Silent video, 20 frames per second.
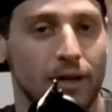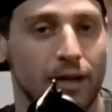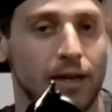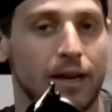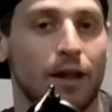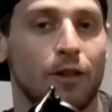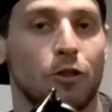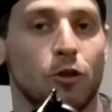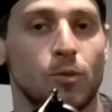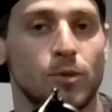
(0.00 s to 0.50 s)

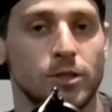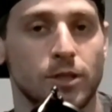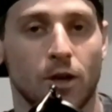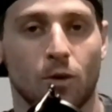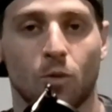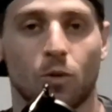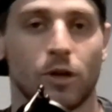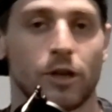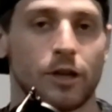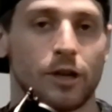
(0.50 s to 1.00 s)
And I threw him. He's like,
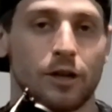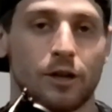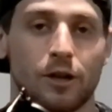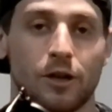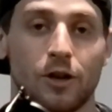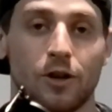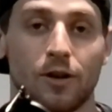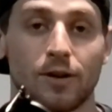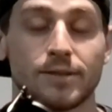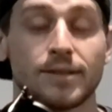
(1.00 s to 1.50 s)
"What are you gonna
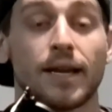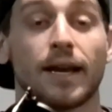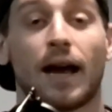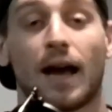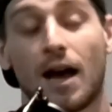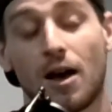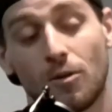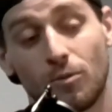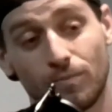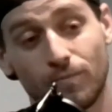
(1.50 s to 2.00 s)
do?" I was like,
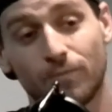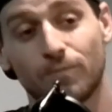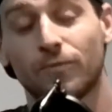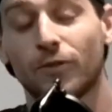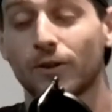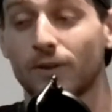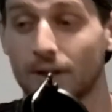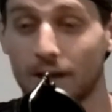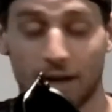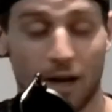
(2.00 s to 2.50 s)
"I'll
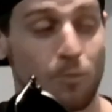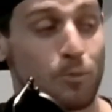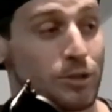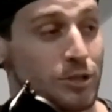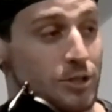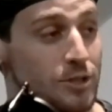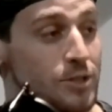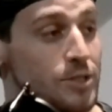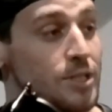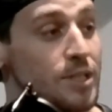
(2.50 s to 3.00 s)

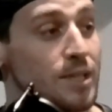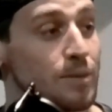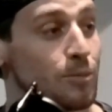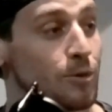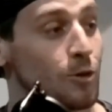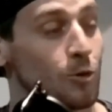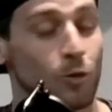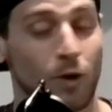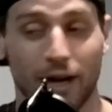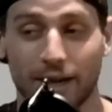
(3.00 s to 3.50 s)
put you to
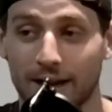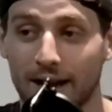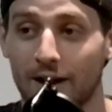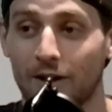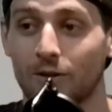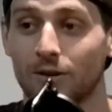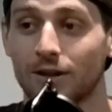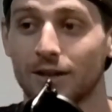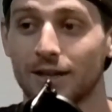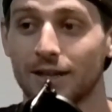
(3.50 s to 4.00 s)
sleep right
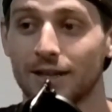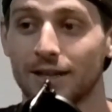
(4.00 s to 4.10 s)
now."